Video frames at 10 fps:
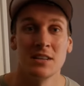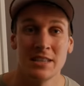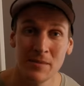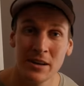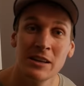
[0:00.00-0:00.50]

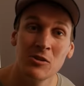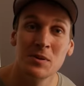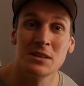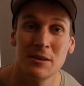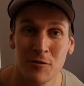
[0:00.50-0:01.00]
something a little
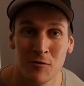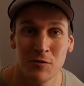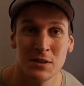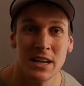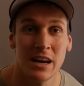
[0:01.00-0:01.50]
bit different
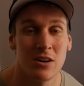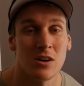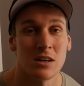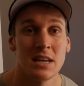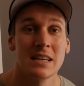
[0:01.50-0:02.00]
for today
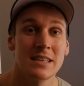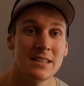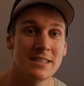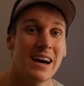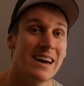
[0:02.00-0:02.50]
guys.
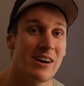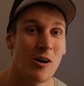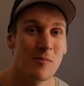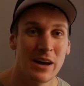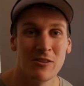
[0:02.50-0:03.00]
Today
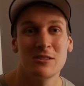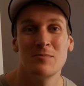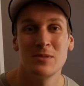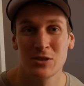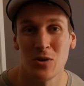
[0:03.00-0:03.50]
I'm going to
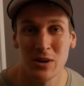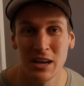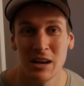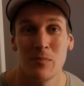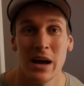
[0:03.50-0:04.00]
be
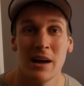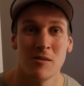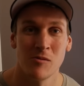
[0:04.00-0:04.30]
talking about